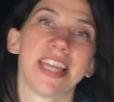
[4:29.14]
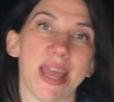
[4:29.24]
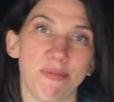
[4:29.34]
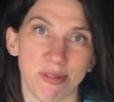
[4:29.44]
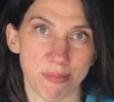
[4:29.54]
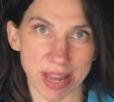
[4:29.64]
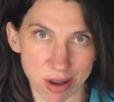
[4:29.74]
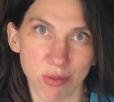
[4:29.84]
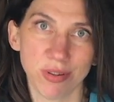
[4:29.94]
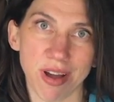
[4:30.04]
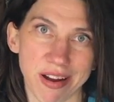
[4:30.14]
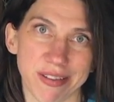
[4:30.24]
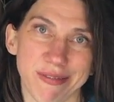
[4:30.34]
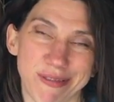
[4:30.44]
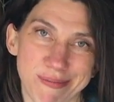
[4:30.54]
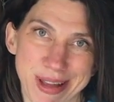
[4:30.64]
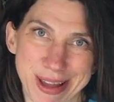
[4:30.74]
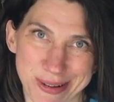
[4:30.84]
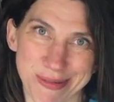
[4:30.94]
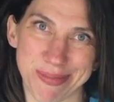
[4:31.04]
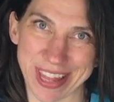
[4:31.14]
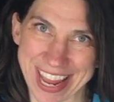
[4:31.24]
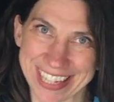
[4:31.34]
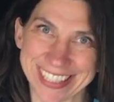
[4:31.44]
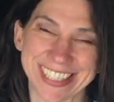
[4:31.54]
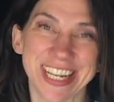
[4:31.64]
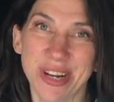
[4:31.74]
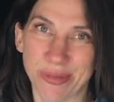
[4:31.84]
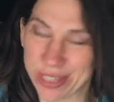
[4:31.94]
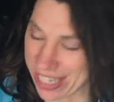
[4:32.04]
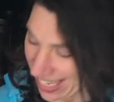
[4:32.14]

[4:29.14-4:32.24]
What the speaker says: came from my own garden, from my own plants, which